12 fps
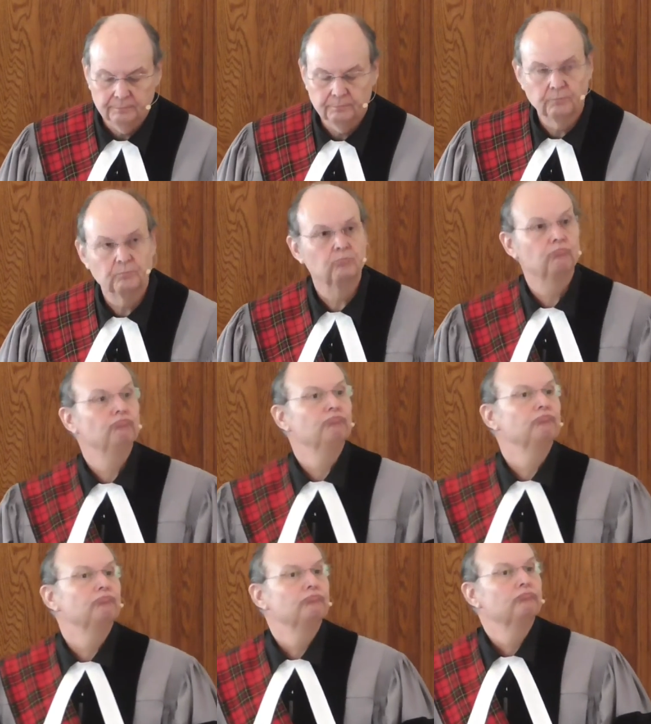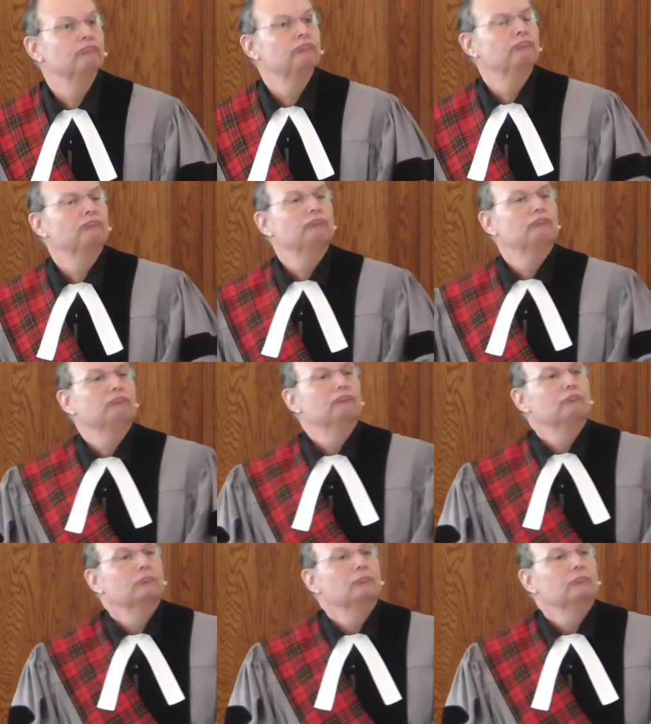Nobody speaks.